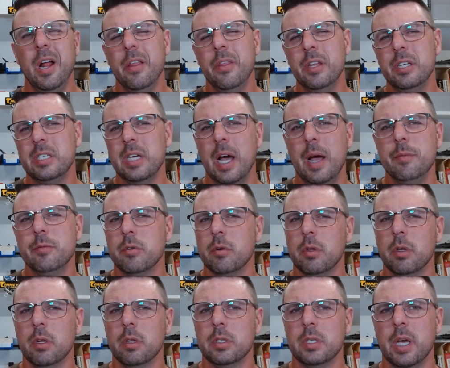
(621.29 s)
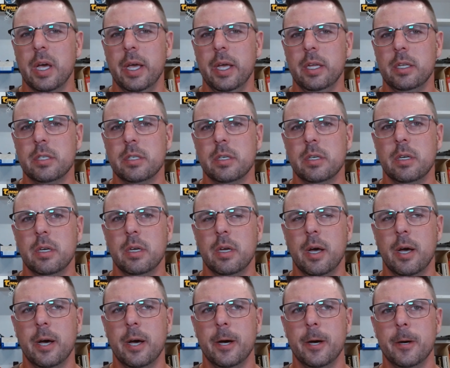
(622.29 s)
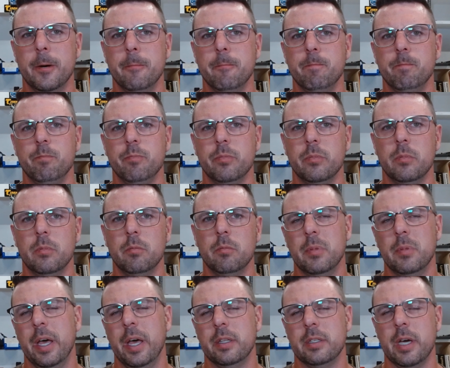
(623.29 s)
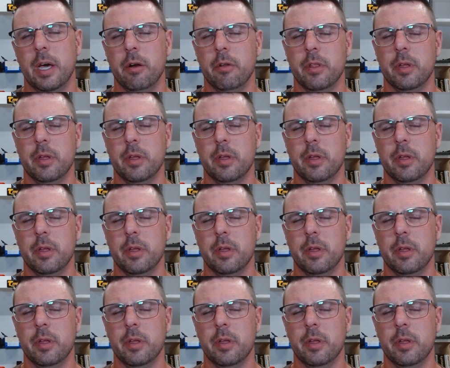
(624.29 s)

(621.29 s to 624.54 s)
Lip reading: The times are a little tight, tighter